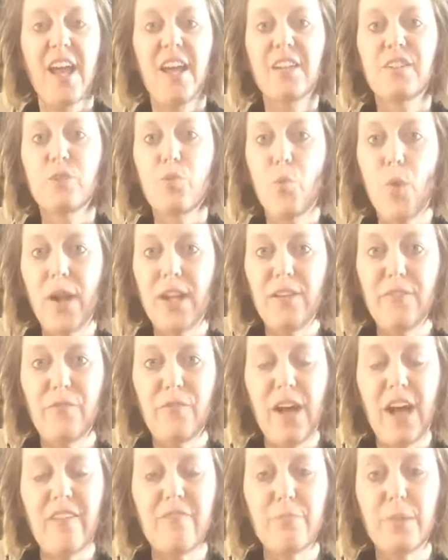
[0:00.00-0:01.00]

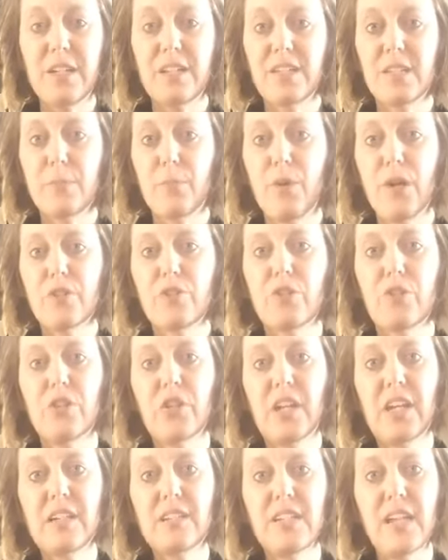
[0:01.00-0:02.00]
25 minutes of pressure
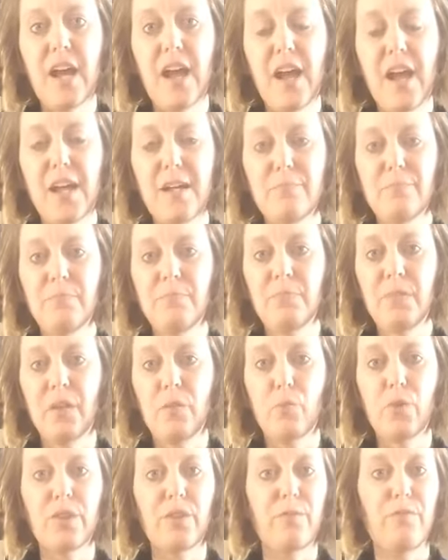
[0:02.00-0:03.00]
cooking time
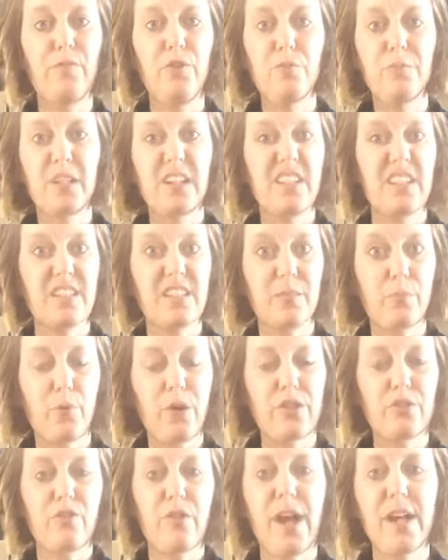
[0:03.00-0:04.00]
with a few minutes to
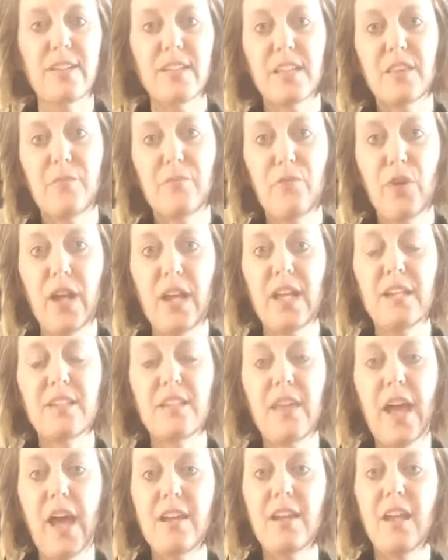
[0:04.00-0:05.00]
pressurize at the front end of
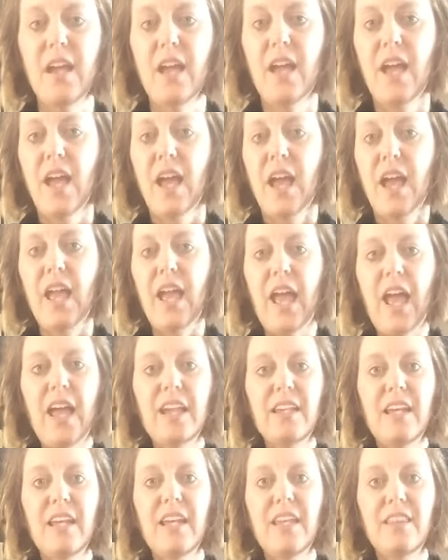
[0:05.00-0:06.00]
that.
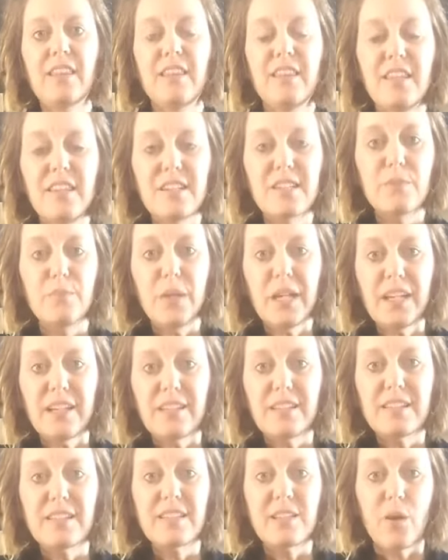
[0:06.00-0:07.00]
And these
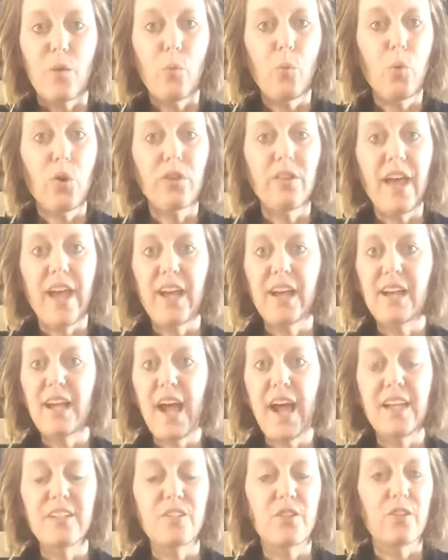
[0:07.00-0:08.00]
beans were like,
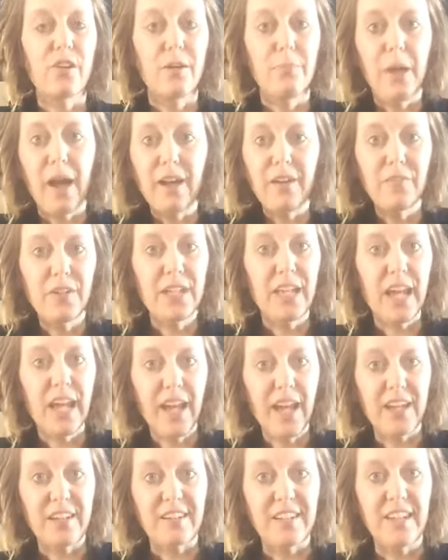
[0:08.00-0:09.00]
I took them out of a
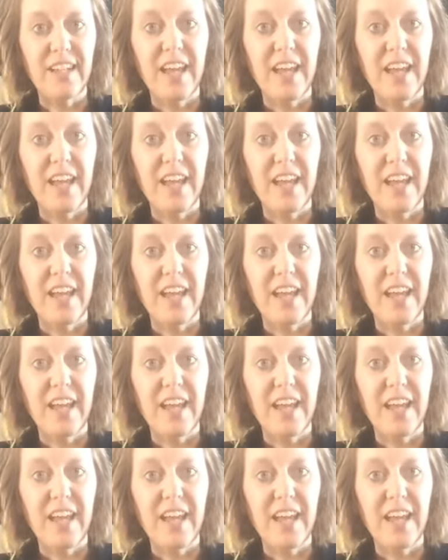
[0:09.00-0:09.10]
can.